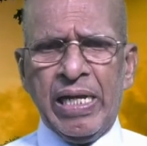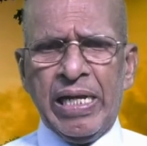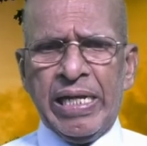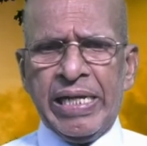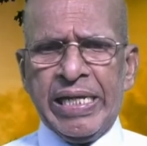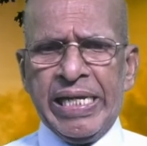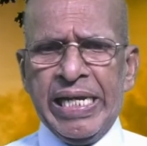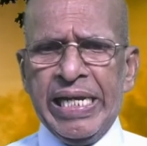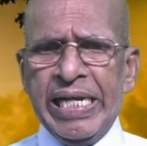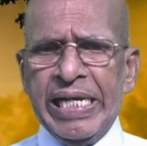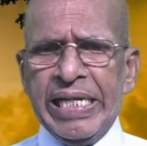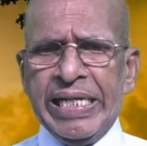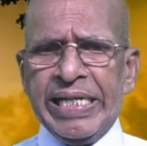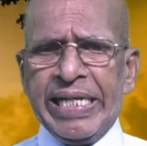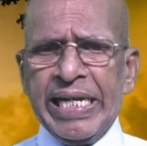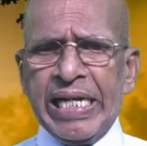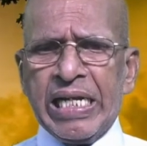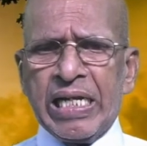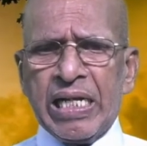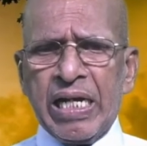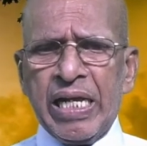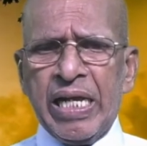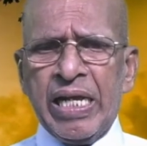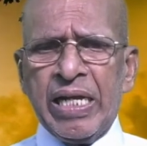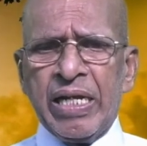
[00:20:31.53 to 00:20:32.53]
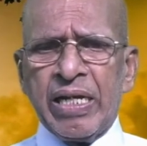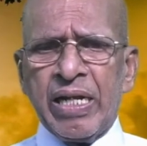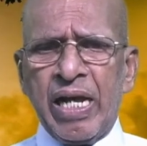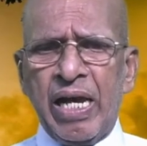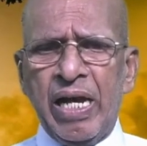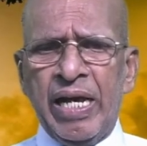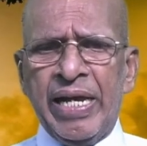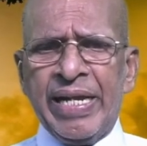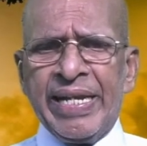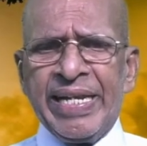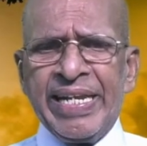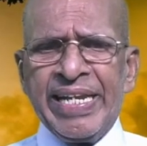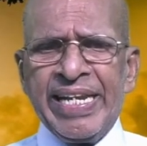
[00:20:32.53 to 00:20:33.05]
He declared
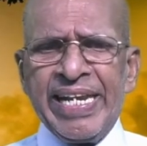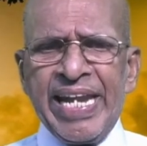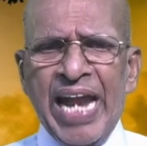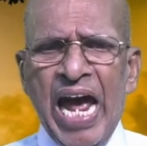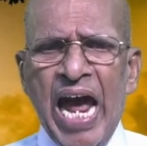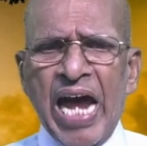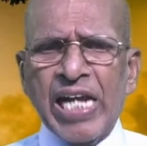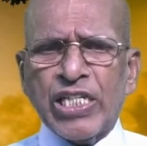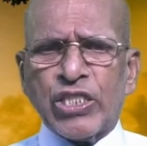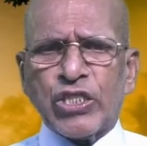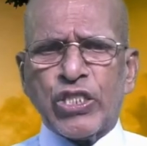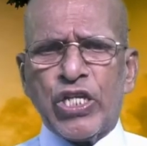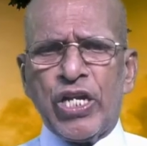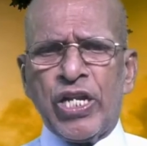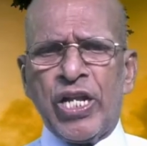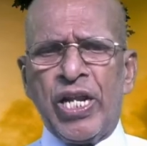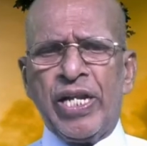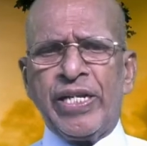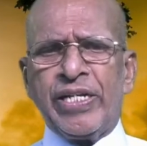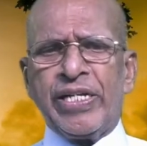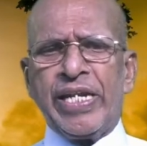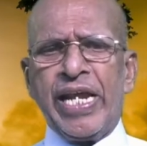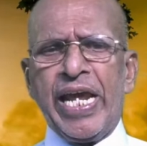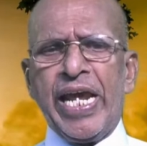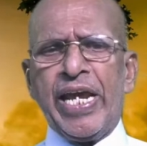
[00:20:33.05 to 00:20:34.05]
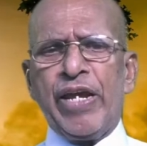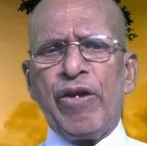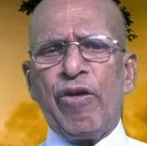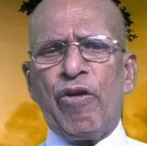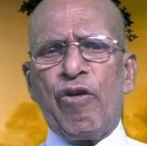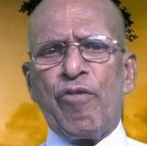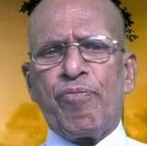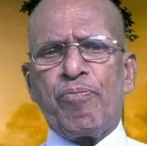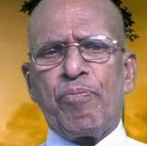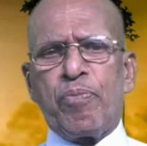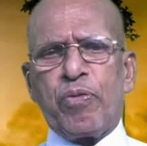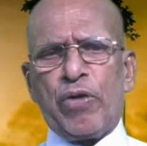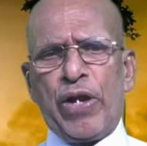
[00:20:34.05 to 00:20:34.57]
a national day
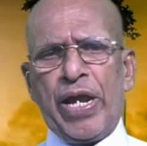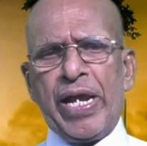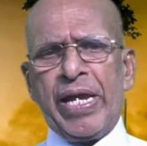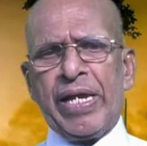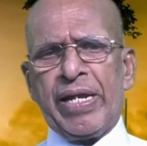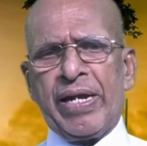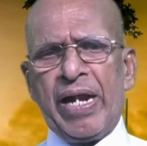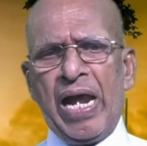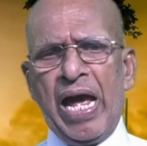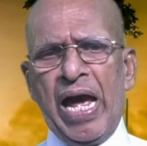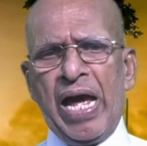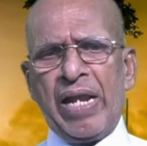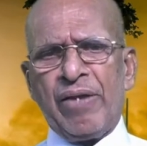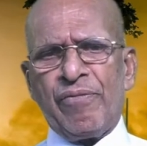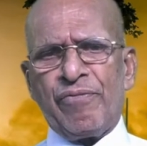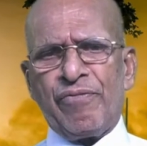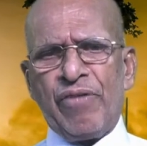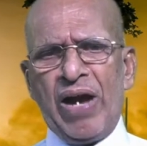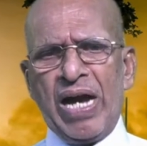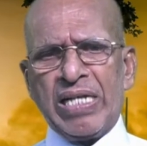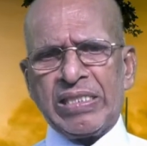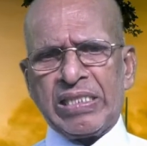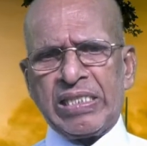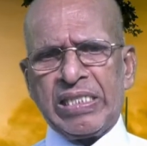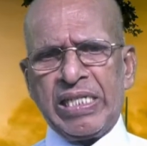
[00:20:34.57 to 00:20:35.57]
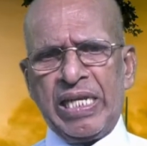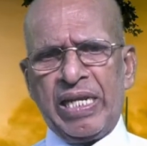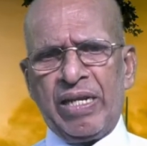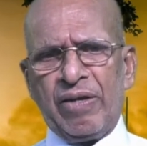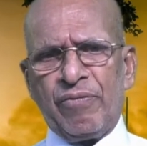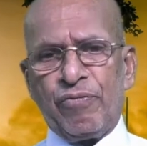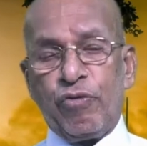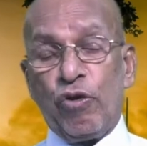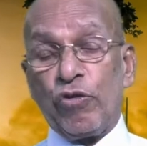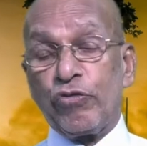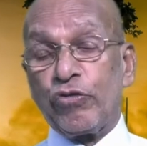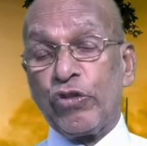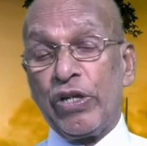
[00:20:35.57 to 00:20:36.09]
of prayer and fasting
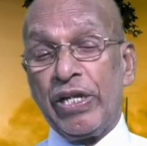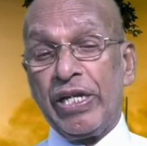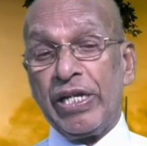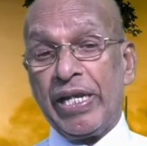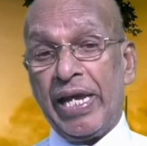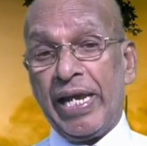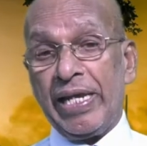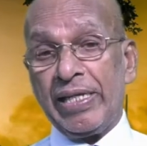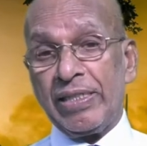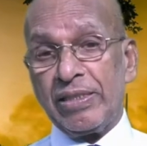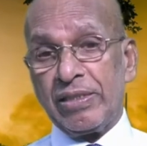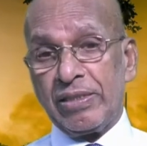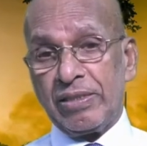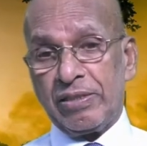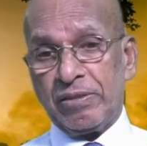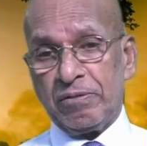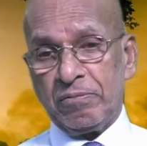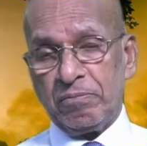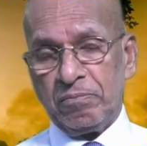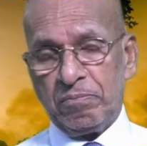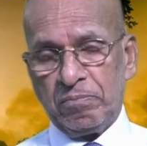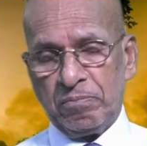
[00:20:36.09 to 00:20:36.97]
for 3 days.